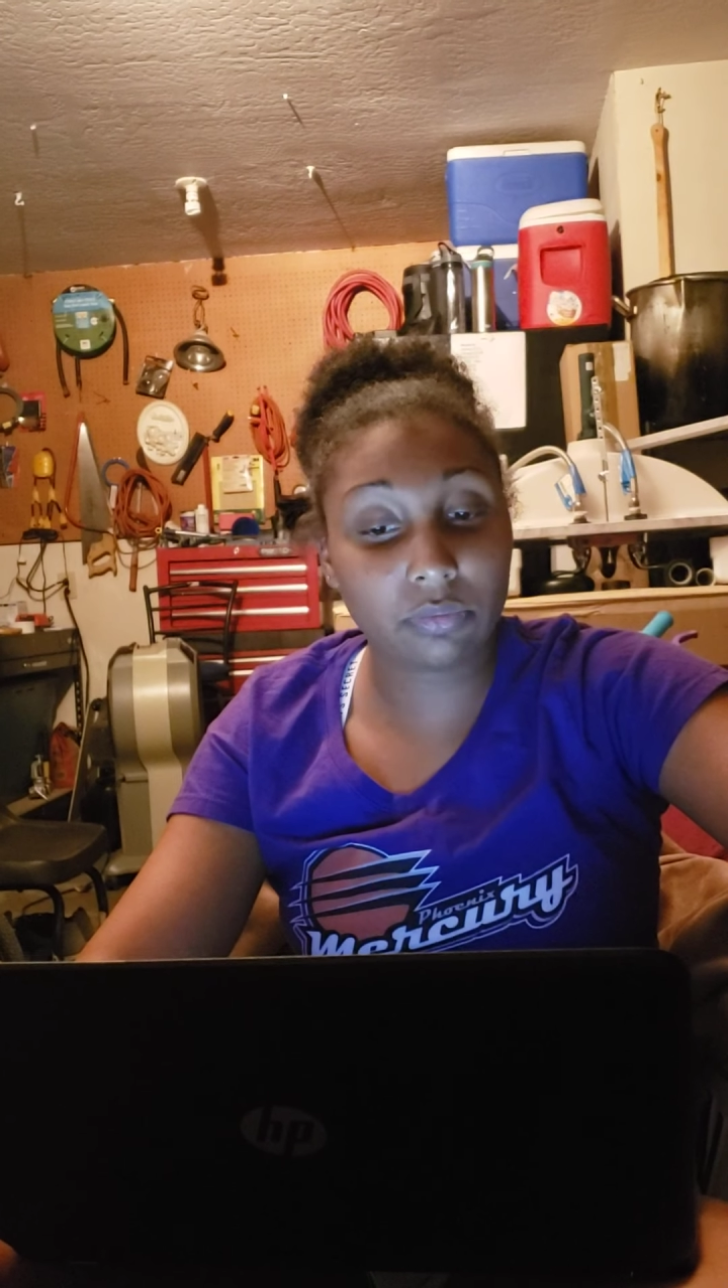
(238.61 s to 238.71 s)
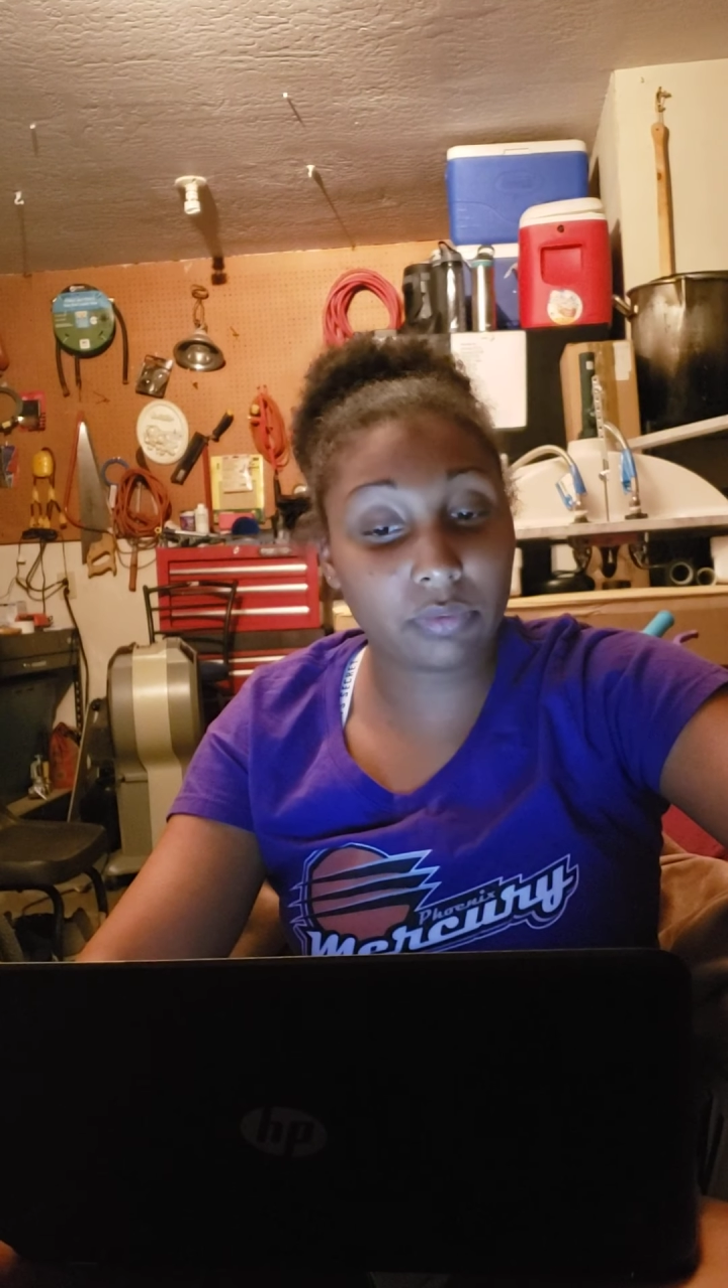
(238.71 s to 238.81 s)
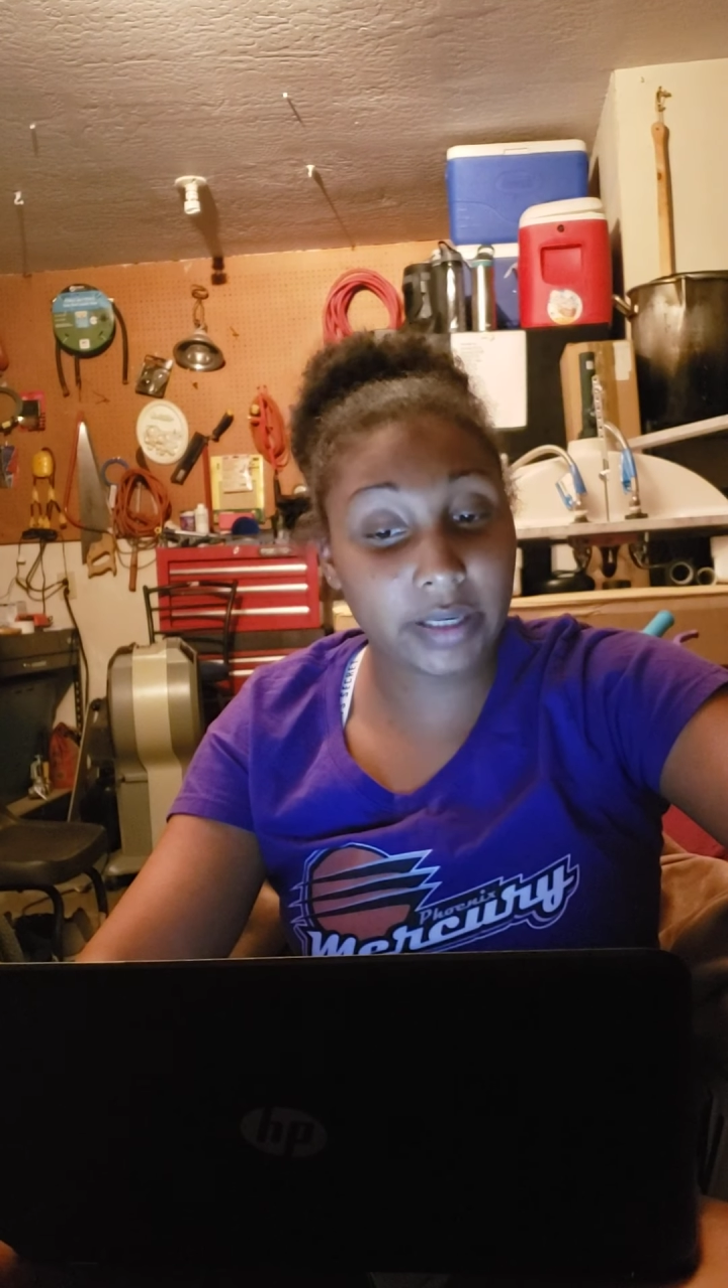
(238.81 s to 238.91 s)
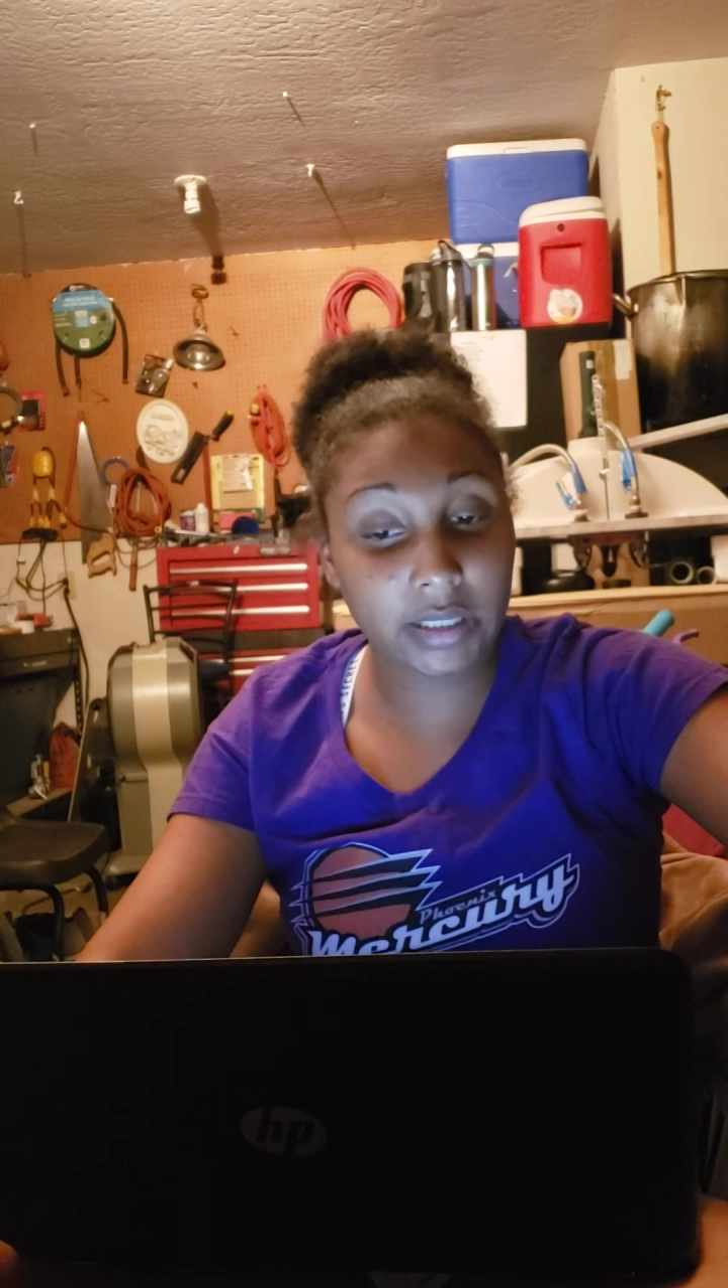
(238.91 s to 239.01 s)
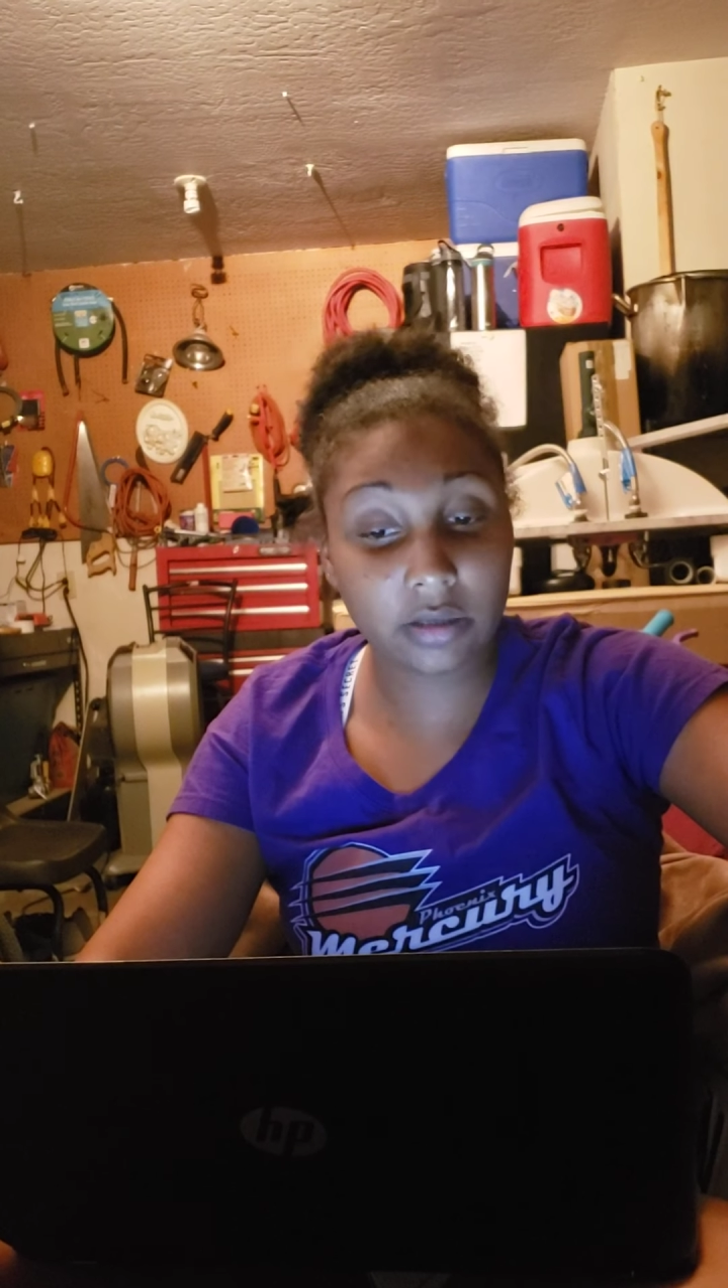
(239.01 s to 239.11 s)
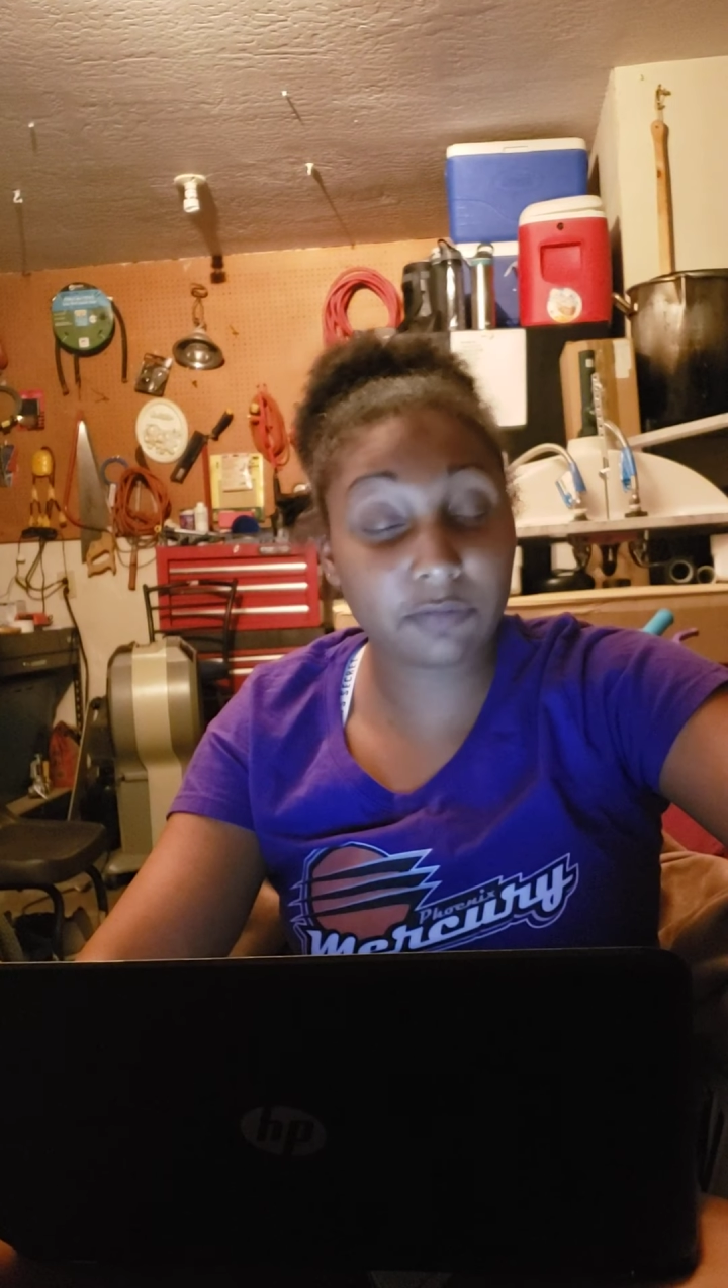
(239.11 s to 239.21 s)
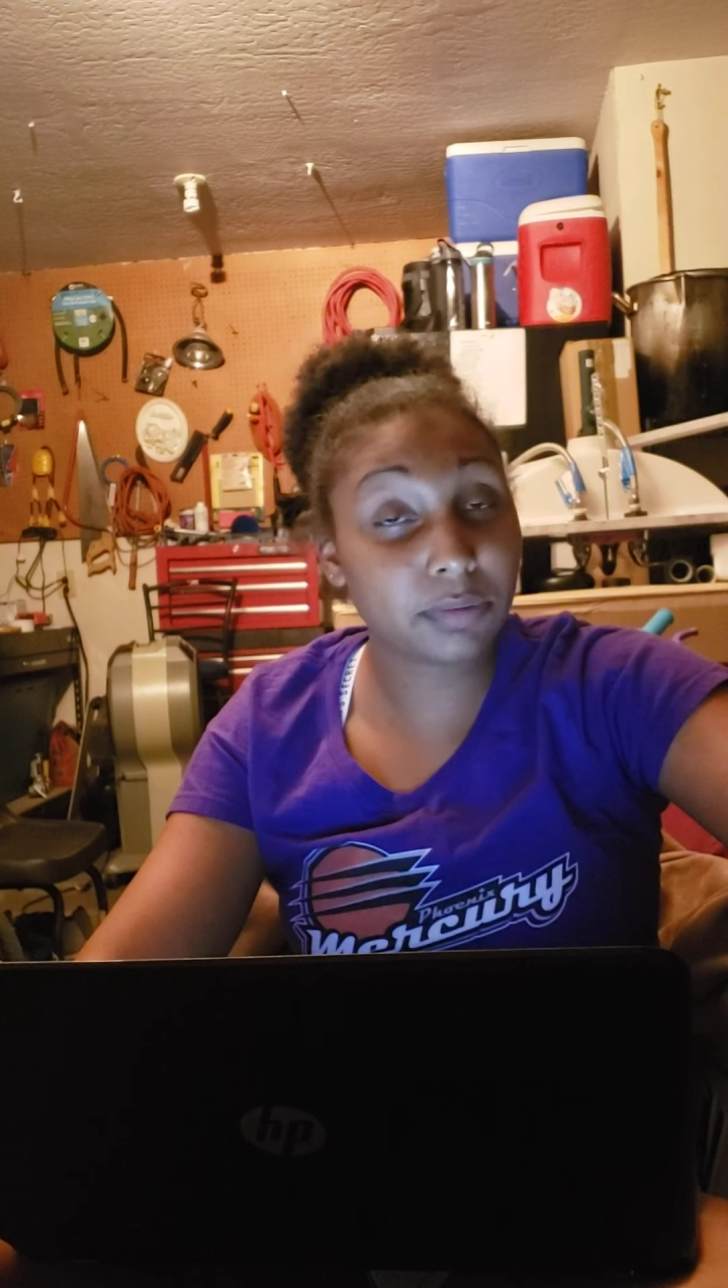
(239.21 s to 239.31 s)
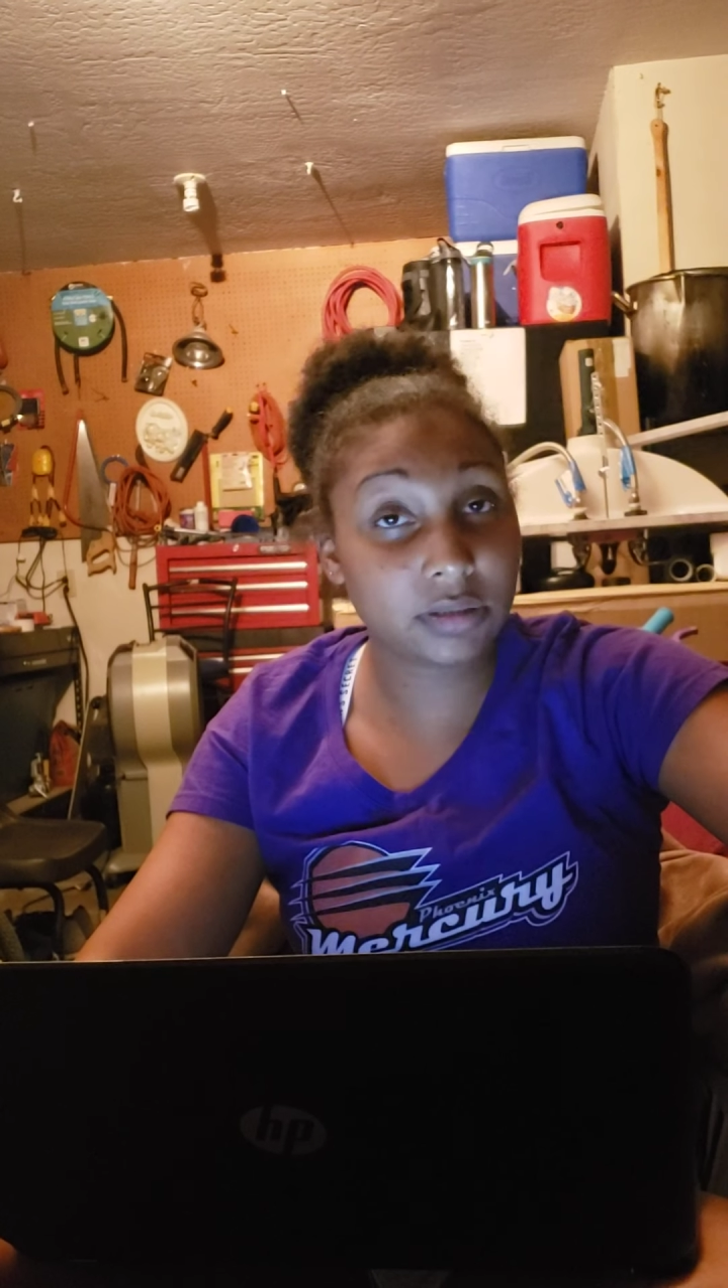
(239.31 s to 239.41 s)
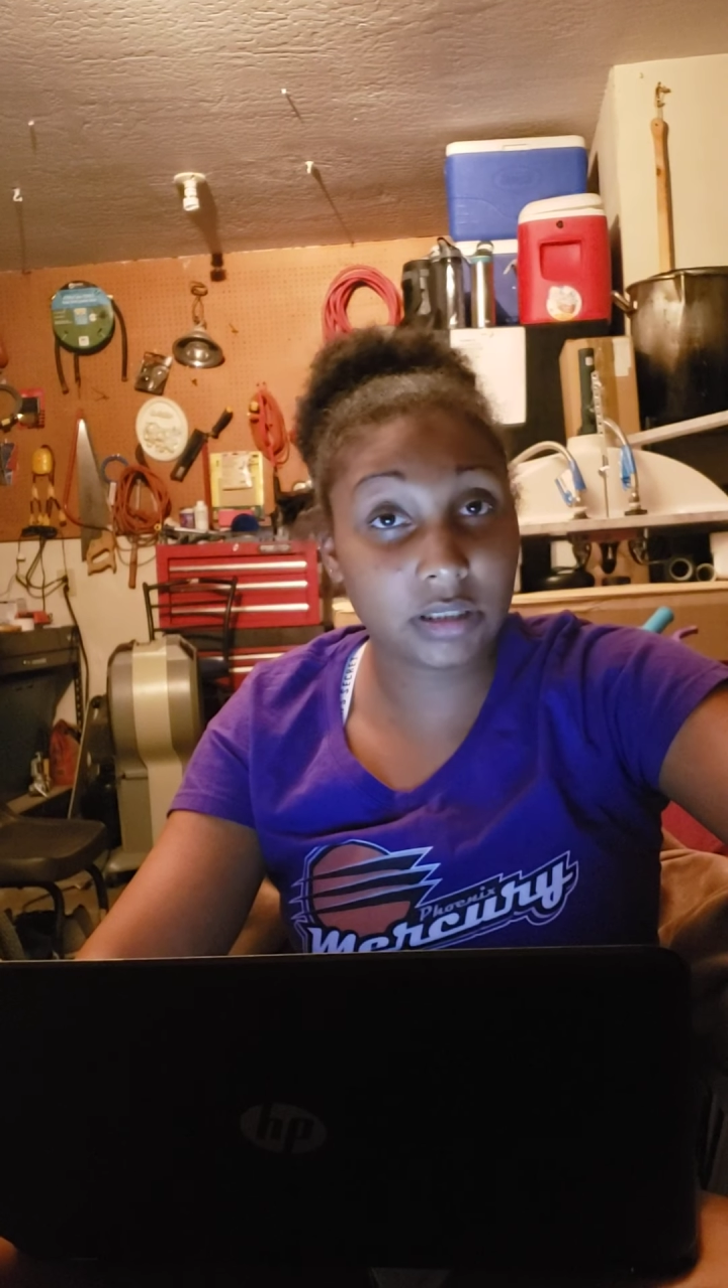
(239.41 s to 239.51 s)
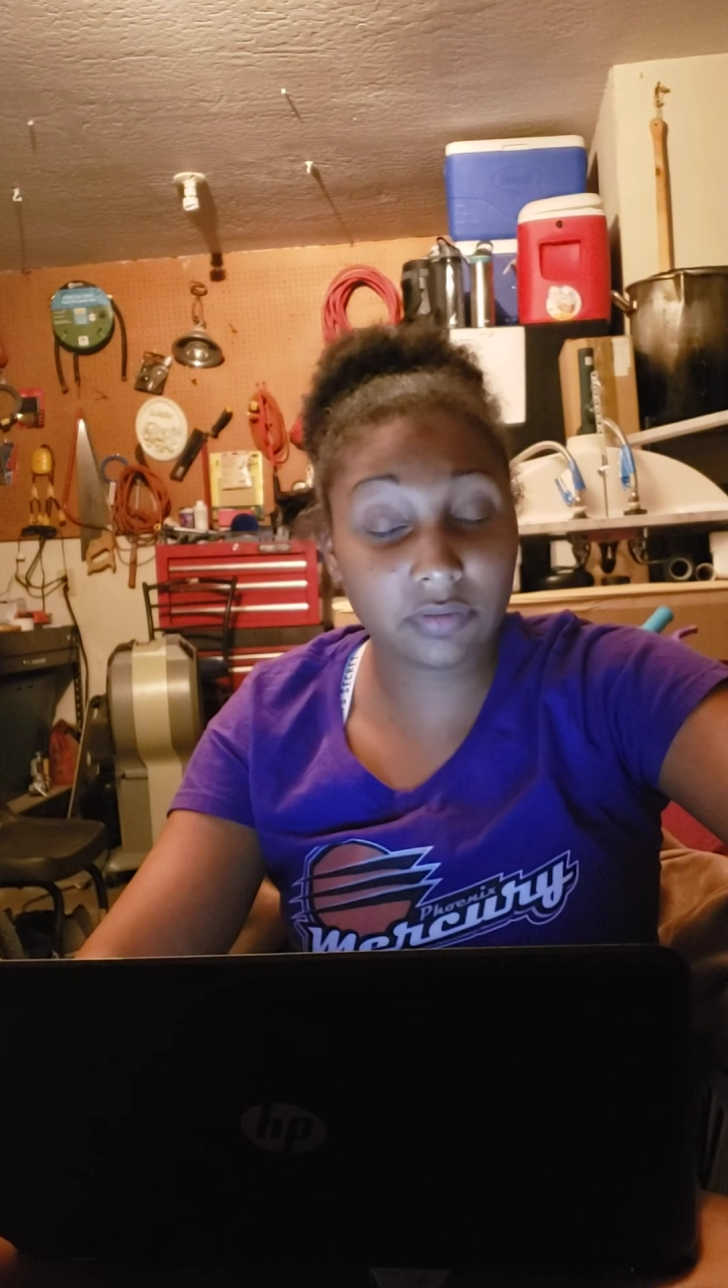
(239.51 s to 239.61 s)
rating of
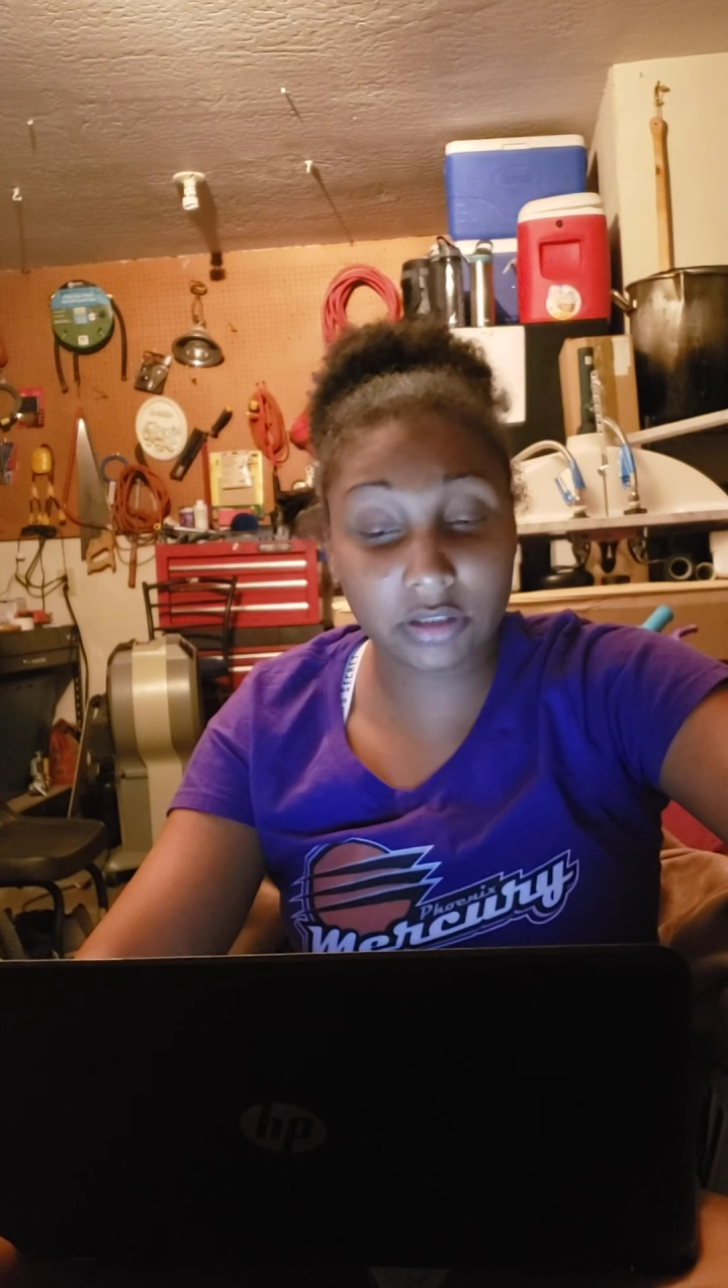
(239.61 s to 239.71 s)
perceived